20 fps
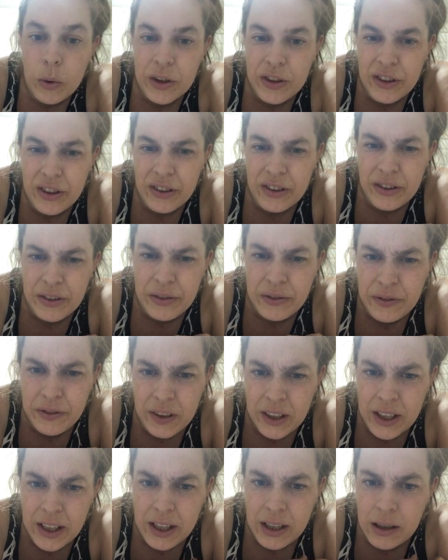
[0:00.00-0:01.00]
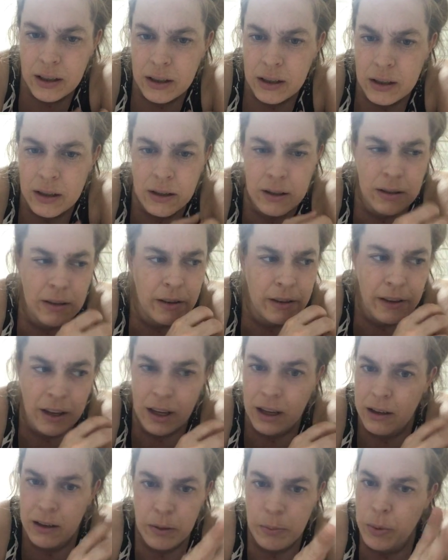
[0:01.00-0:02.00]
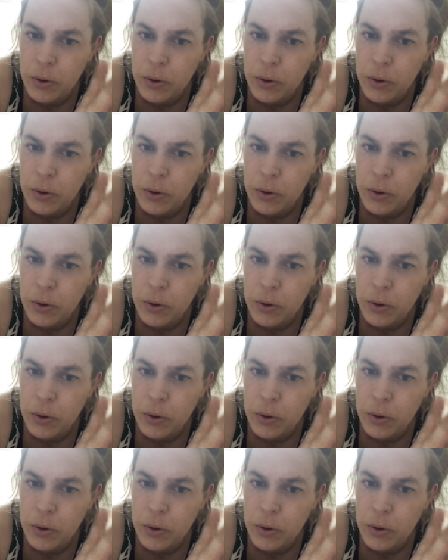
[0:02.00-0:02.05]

which is a flea thing you